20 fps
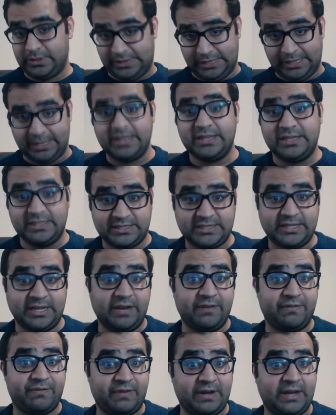They
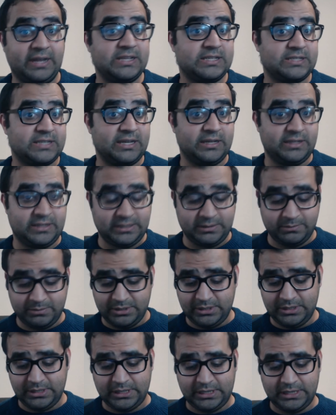fight said
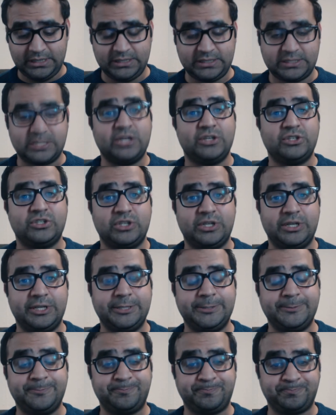demon, and
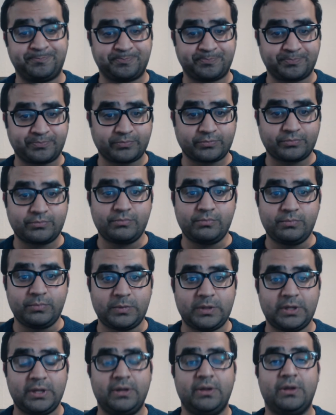essentially
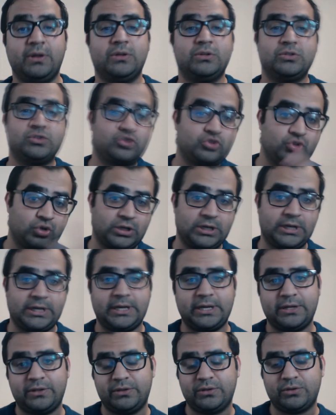
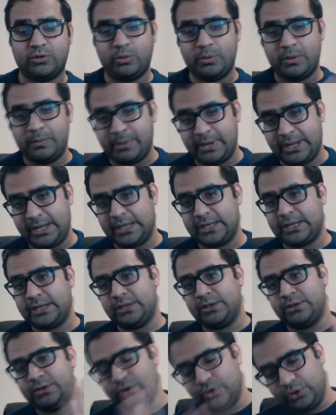struggling and coming
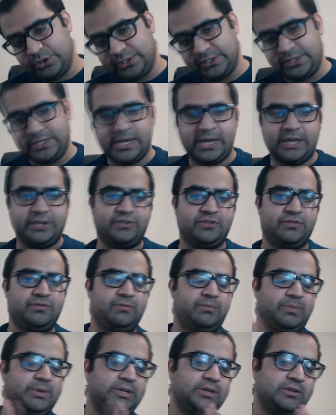back and going to the
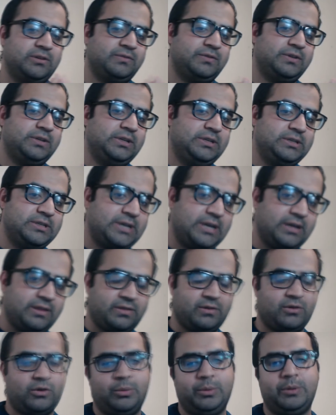brink of
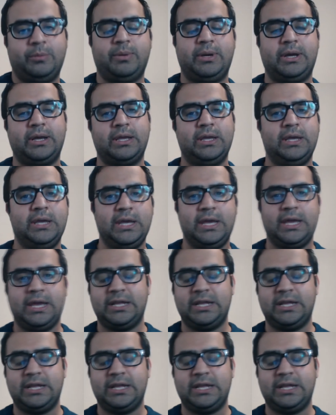death, coming back.